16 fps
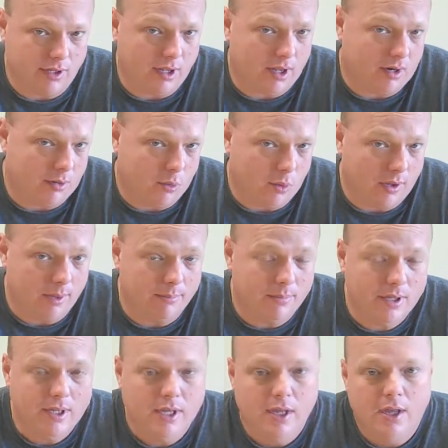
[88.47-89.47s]
I got on the web,
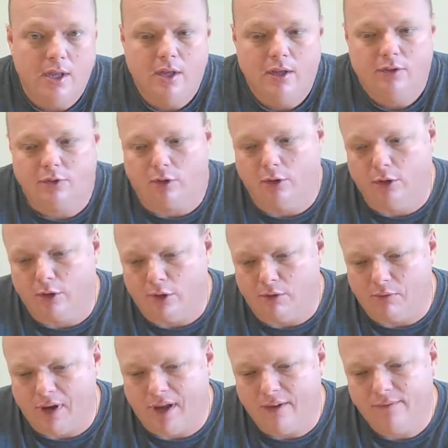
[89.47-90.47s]
started looking
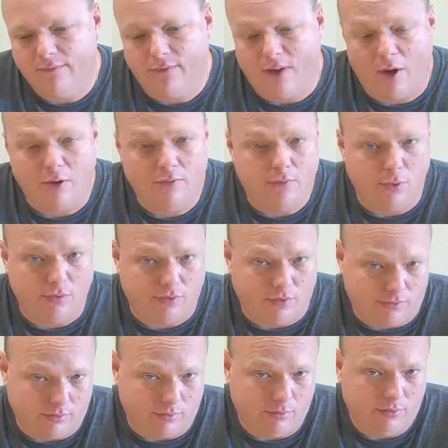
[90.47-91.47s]
around, found a few
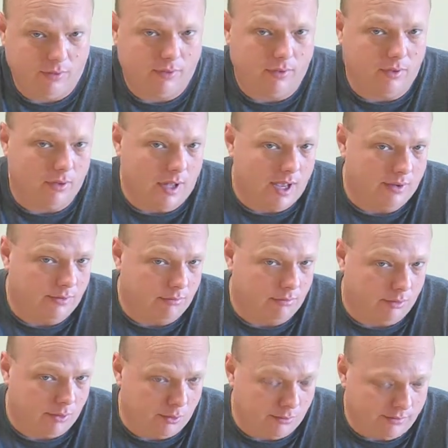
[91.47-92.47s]
systems, the
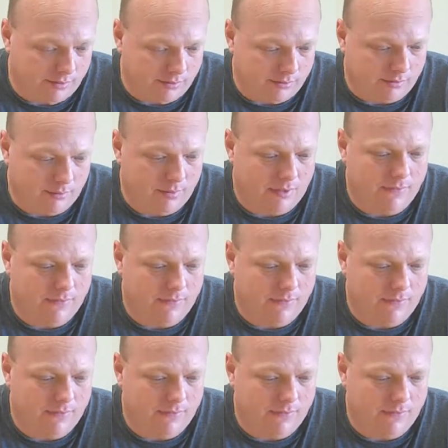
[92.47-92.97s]
GlassRenu system,